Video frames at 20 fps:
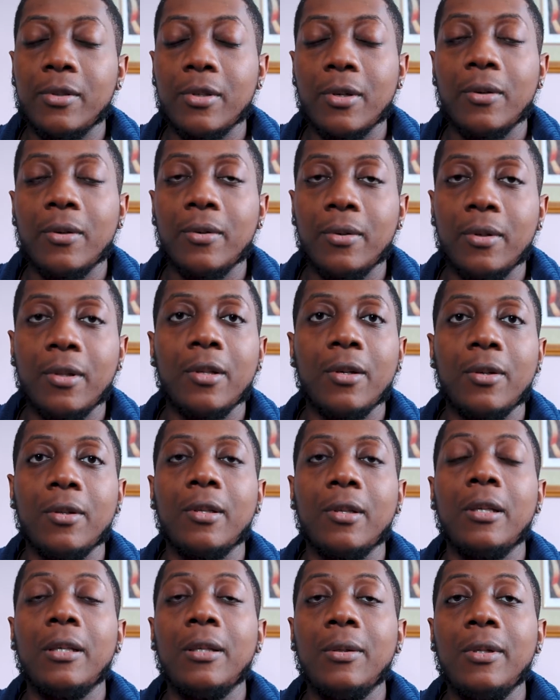So
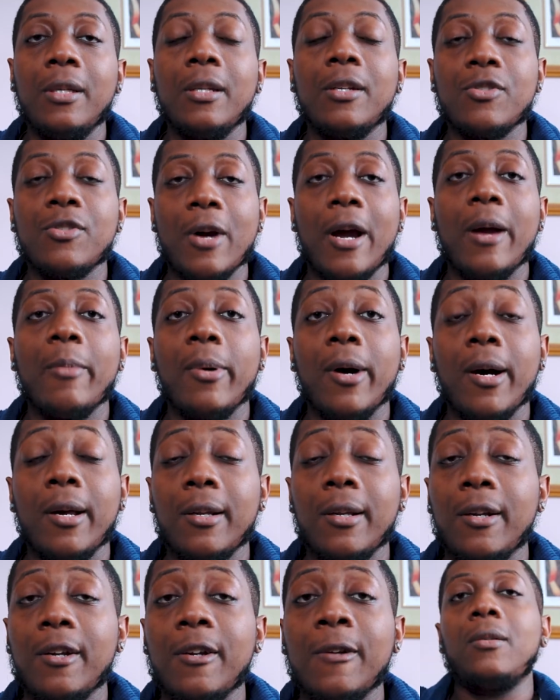clearly you need a
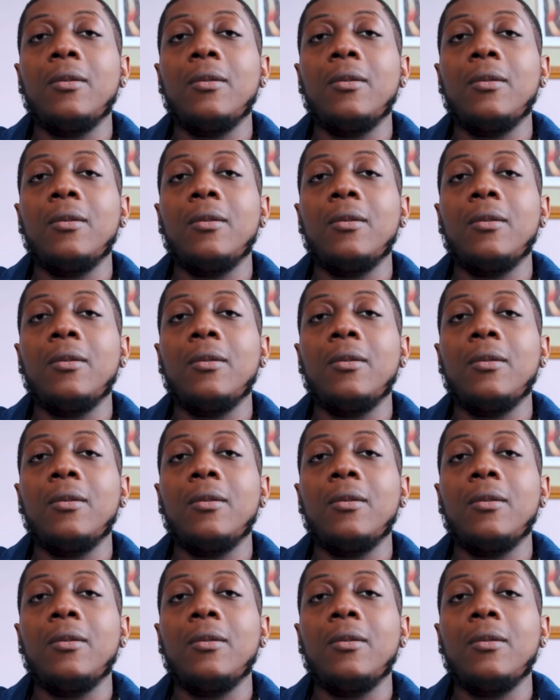tripod here.